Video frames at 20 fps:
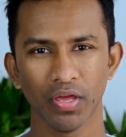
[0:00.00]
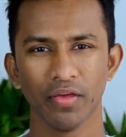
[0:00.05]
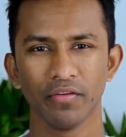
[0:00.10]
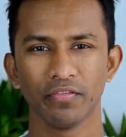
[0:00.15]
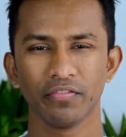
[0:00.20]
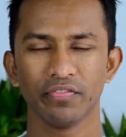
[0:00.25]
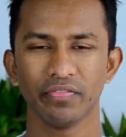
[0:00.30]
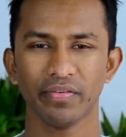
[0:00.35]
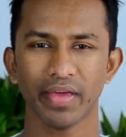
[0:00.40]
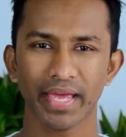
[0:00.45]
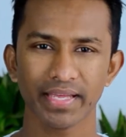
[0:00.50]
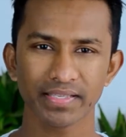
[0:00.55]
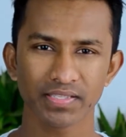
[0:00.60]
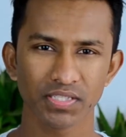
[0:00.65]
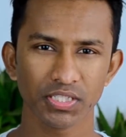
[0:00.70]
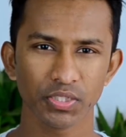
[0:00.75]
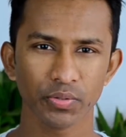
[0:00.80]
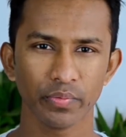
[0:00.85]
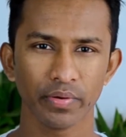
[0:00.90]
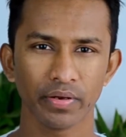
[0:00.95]

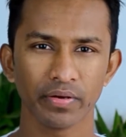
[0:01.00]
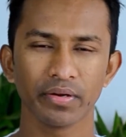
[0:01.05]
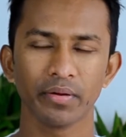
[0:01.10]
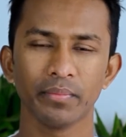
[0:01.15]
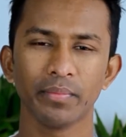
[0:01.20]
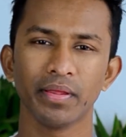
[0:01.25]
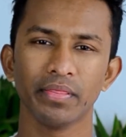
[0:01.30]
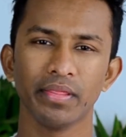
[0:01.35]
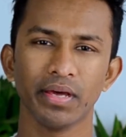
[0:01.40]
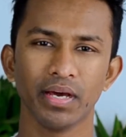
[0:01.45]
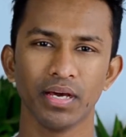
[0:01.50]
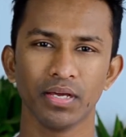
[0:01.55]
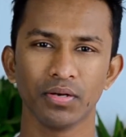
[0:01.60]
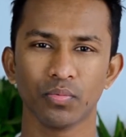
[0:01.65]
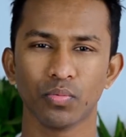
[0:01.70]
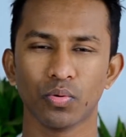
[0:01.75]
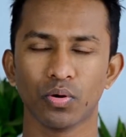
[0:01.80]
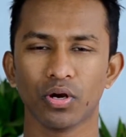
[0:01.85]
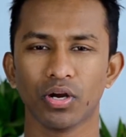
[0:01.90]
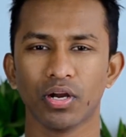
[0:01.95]
fast during
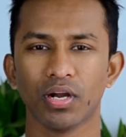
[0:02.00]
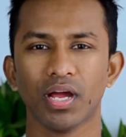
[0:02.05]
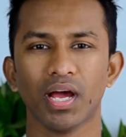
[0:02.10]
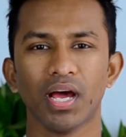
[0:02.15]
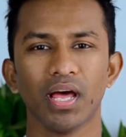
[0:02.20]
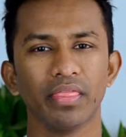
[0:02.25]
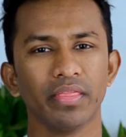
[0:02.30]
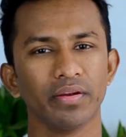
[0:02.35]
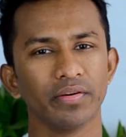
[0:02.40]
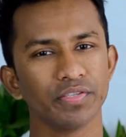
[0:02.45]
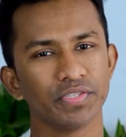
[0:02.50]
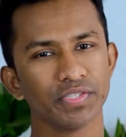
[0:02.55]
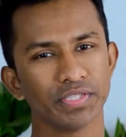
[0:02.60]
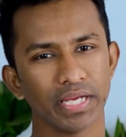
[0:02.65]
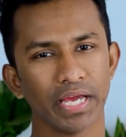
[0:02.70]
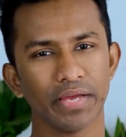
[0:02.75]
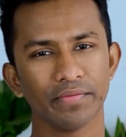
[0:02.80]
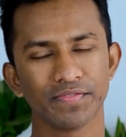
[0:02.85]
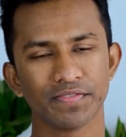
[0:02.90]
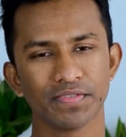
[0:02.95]
Ramadan or other
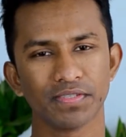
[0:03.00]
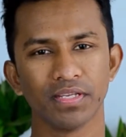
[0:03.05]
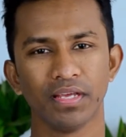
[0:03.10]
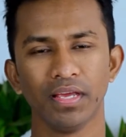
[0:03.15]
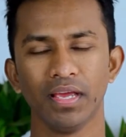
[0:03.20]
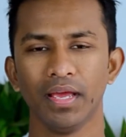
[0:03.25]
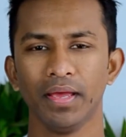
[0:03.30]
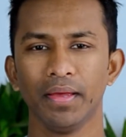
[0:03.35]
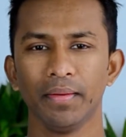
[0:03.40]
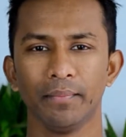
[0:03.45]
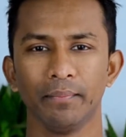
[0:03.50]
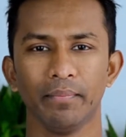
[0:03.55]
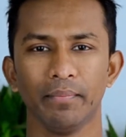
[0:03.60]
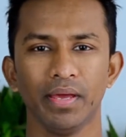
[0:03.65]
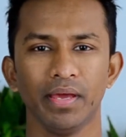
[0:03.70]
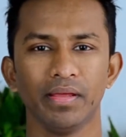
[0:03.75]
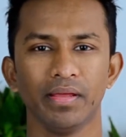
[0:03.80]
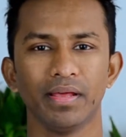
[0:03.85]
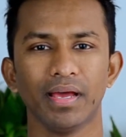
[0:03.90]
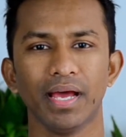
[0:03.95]
stuffs.
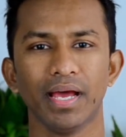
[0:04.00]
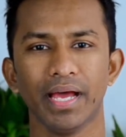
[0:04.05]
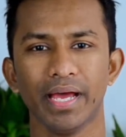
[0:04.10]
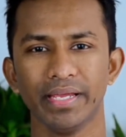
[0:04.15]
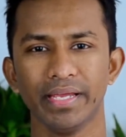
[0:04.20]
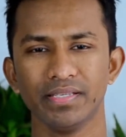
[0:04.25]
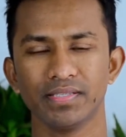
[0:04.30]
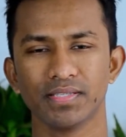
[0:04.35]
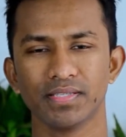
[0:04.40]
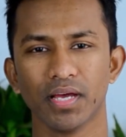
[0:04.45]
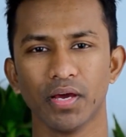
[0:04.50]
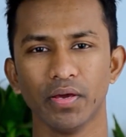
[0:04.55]
but I saw